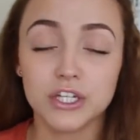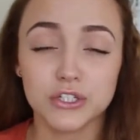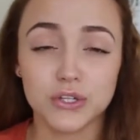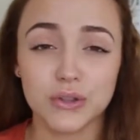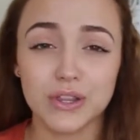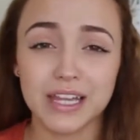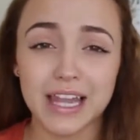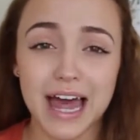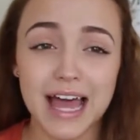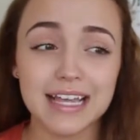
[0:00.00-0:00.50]

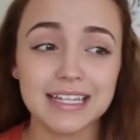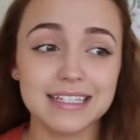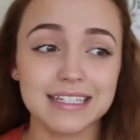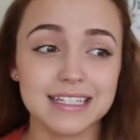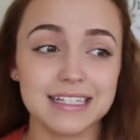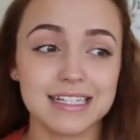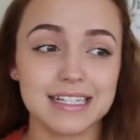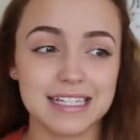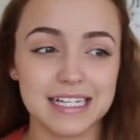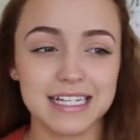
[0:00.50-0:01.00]
So the last
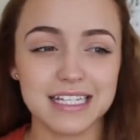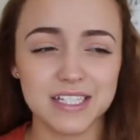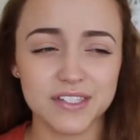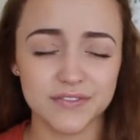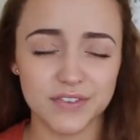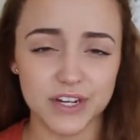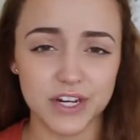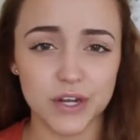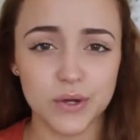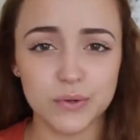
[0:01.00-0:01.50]
six
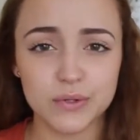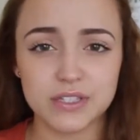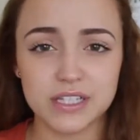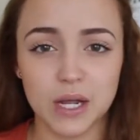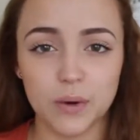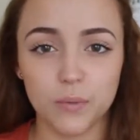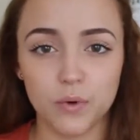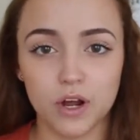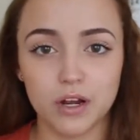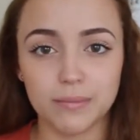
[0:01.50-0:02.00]
videos
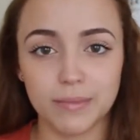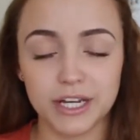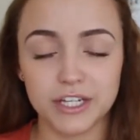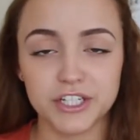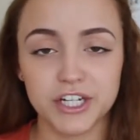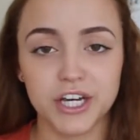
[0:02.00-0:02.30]
that were on my